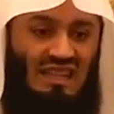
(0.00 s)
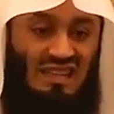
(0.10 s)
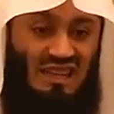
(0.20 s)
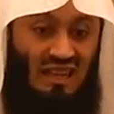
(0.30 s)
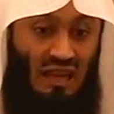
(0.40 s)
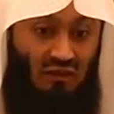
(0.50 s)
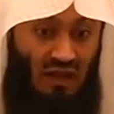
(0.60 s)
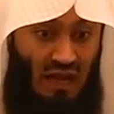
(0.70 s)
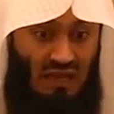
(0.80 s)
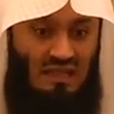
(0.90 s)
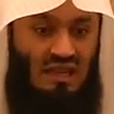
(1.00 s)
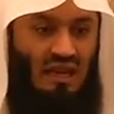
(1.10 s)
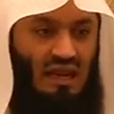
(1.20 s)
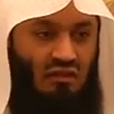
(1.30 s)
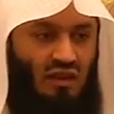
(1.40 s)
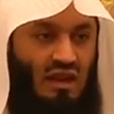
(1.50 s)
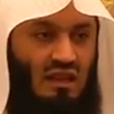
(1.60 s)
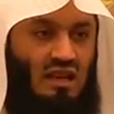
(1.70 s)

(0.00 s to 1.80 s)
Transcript: it is an everlasting life.